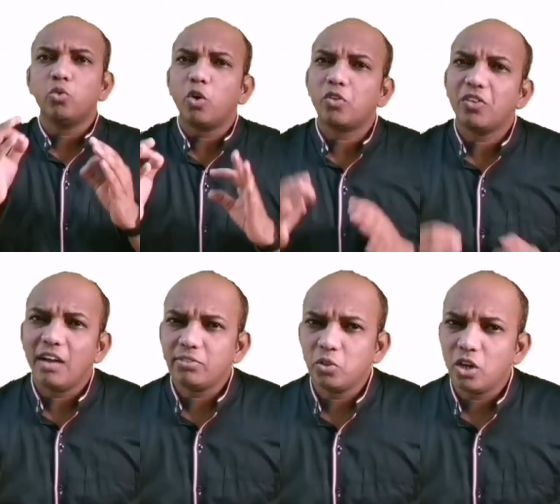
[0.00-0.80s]
So what
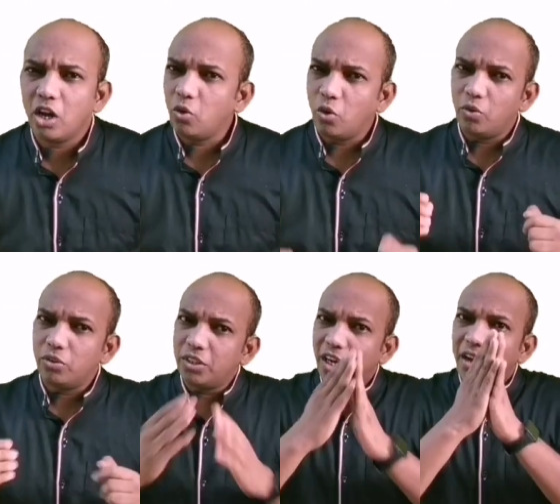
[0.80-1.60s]
we have to do
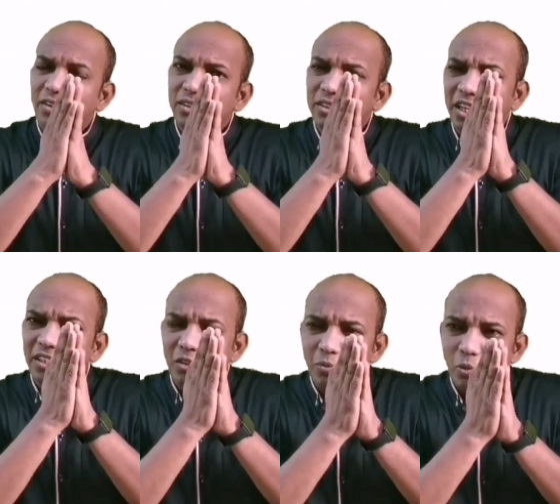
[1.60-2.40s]
now,
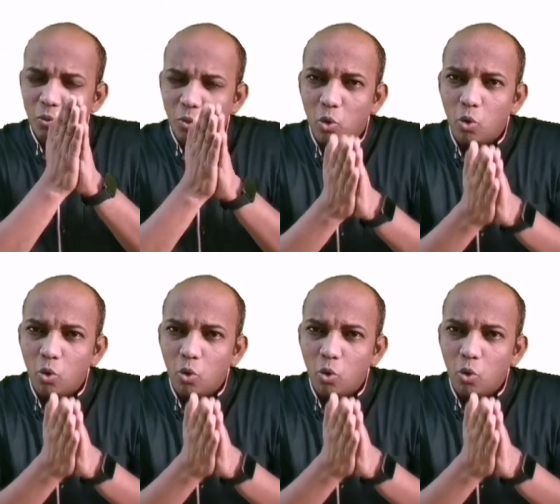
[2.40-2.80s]
there is a